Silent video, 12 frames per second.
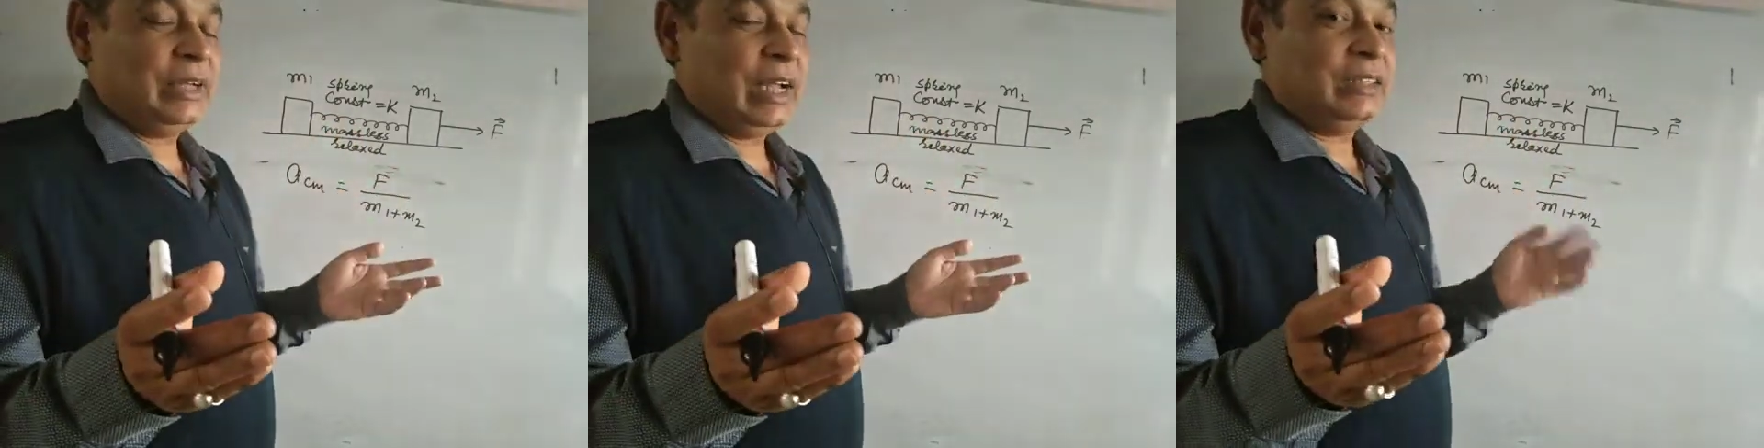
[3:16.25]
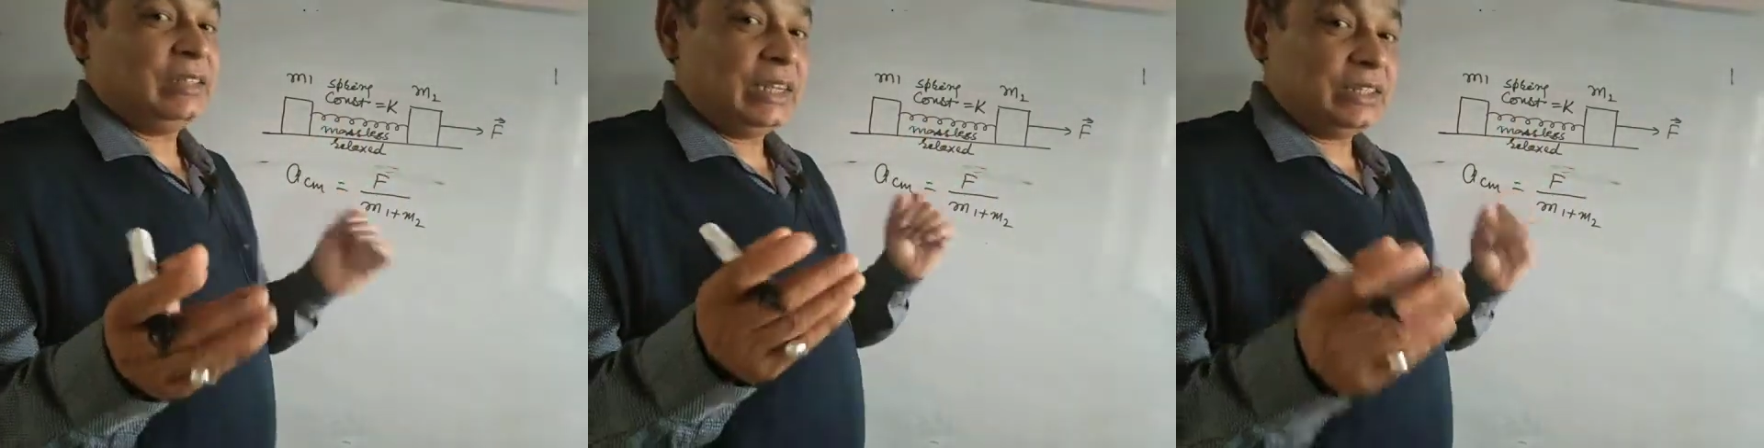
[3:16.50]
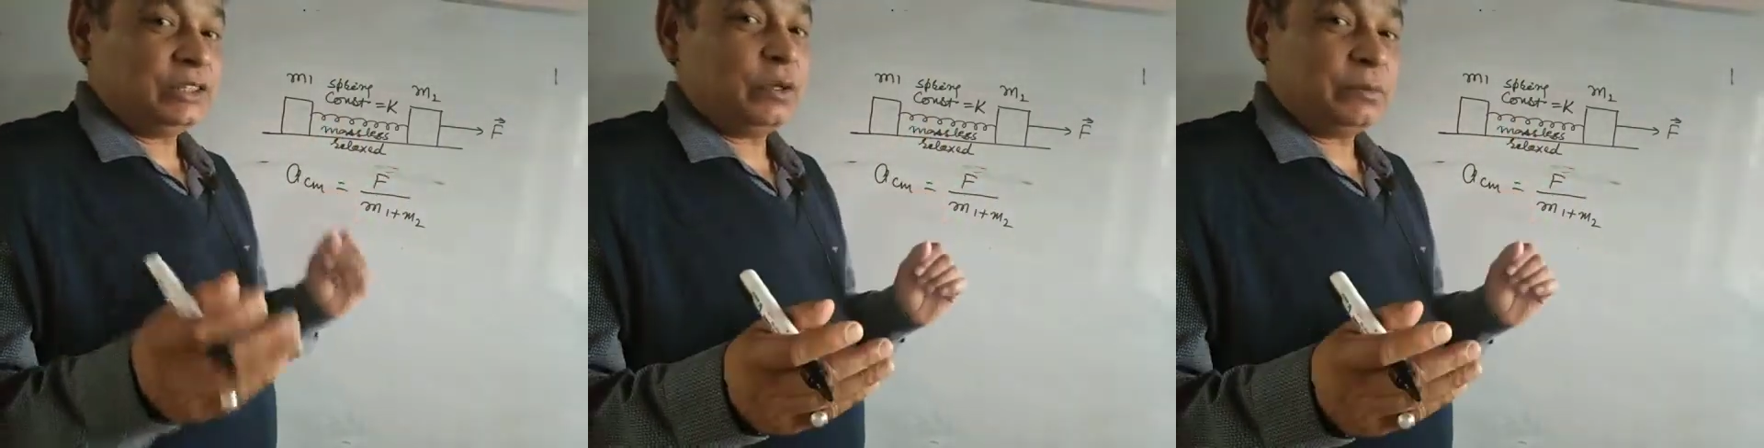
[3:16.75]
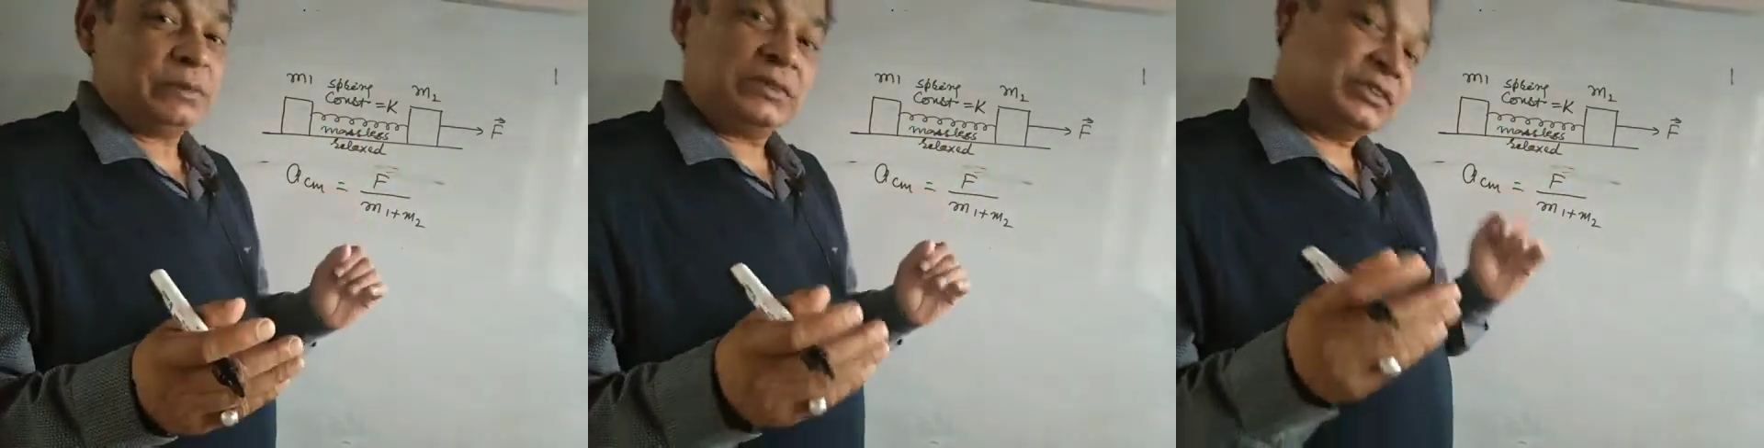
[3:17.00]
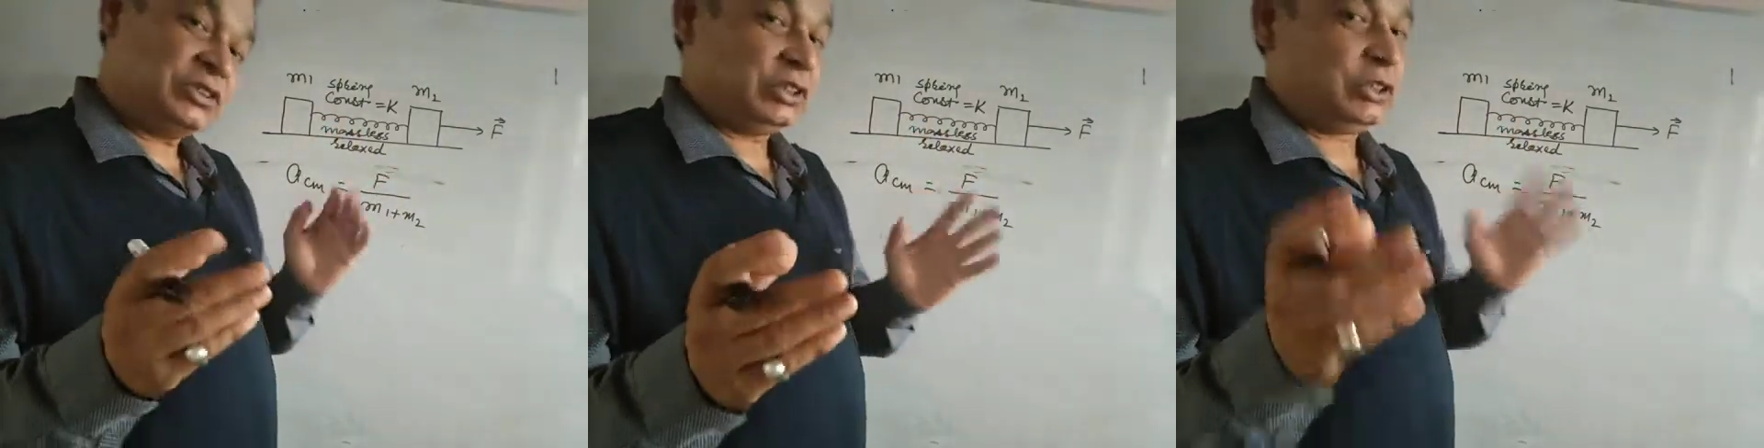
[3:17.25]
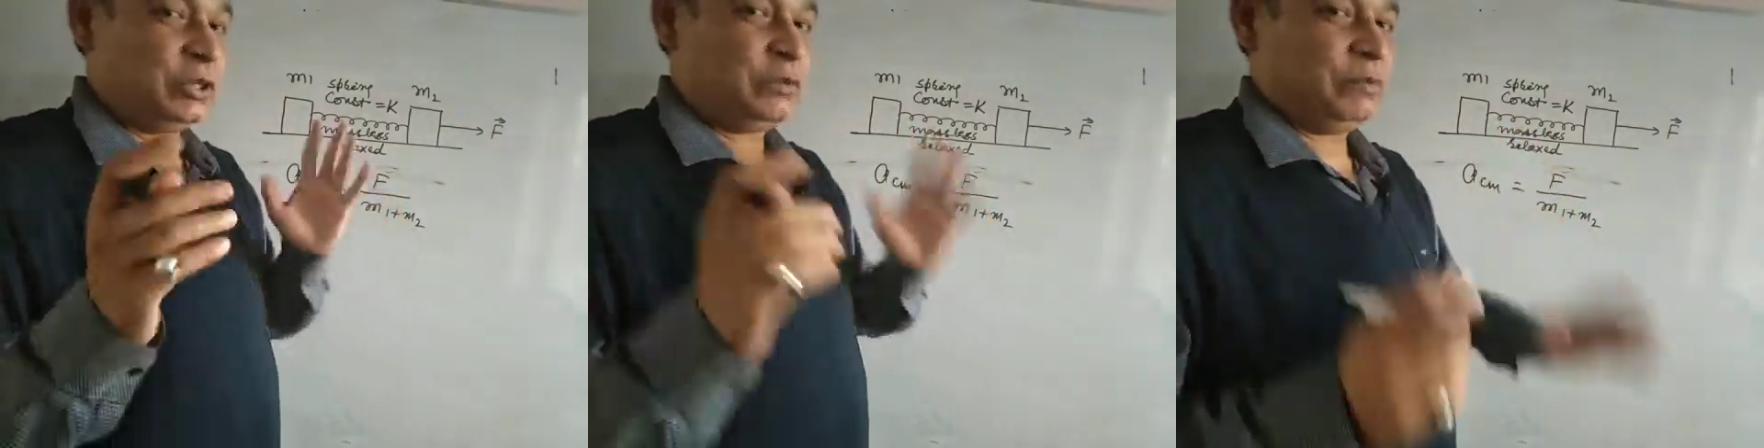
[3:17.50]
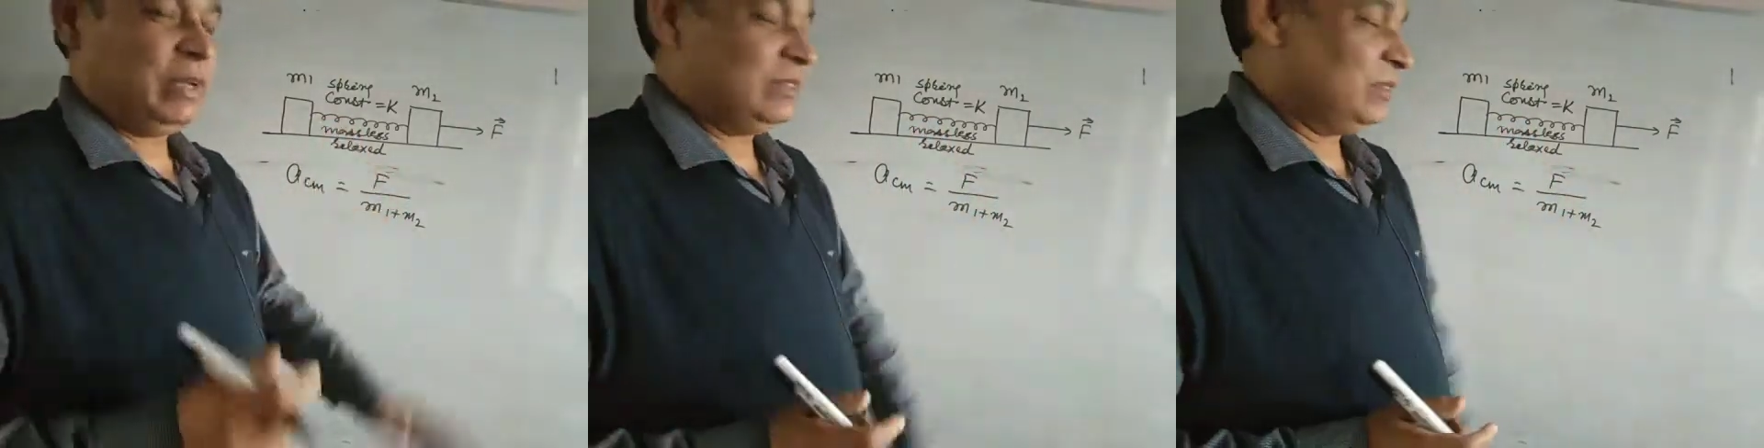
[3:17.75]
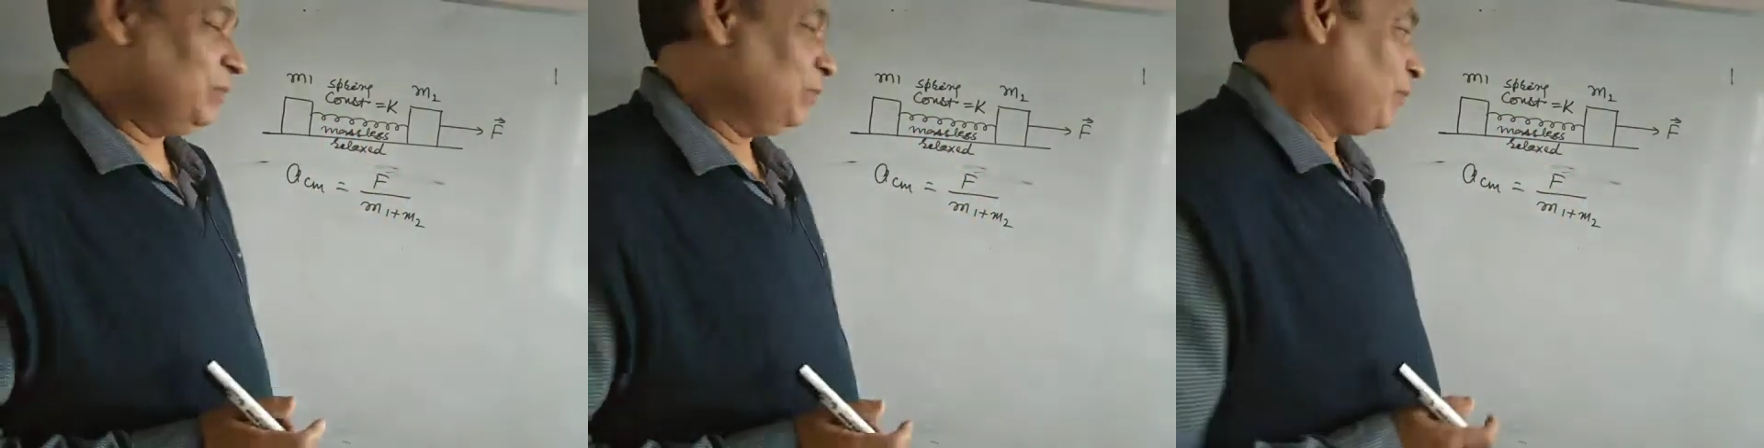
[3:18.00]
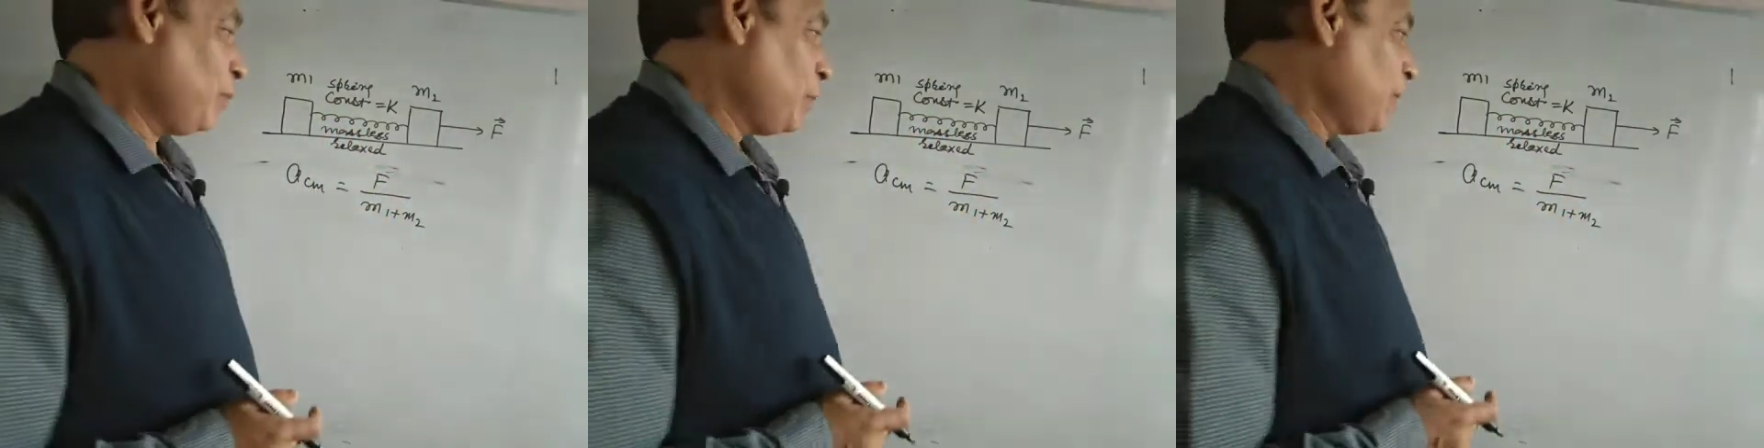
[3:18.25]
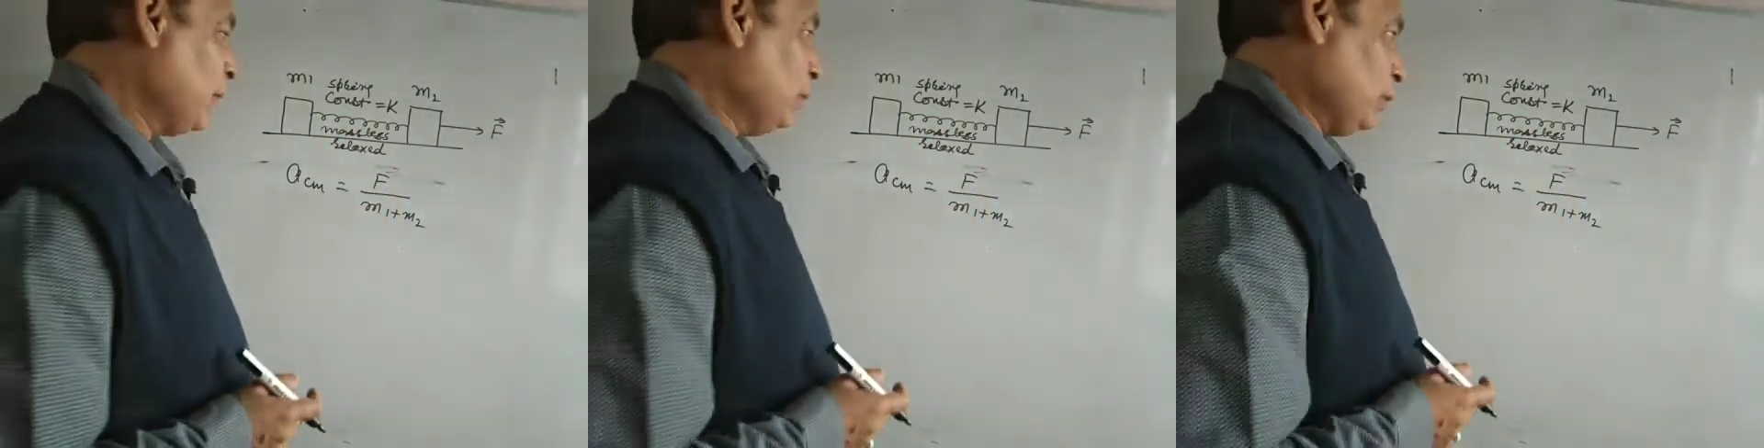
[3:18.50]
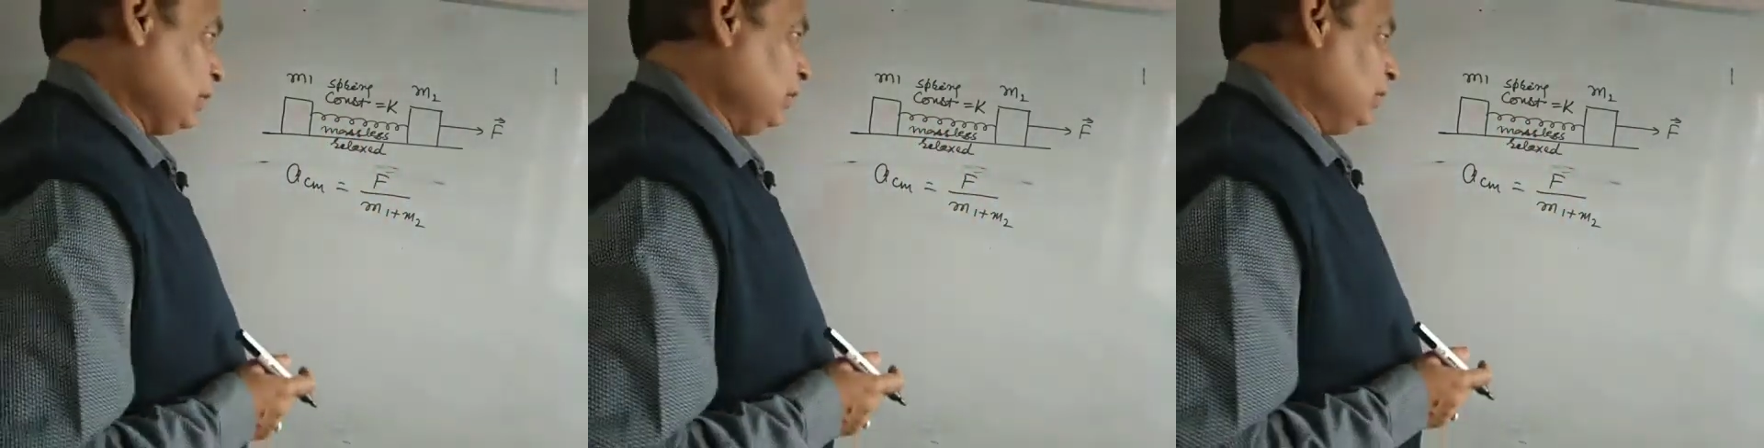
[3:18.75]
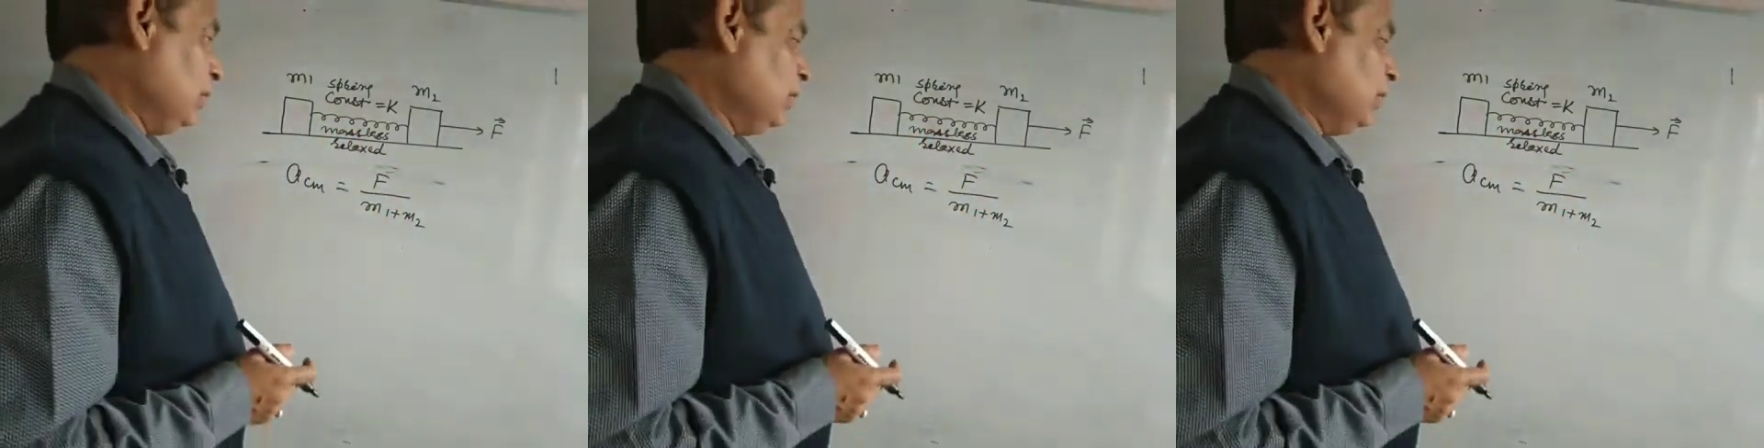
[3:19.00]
and that is of center of mass. Okay.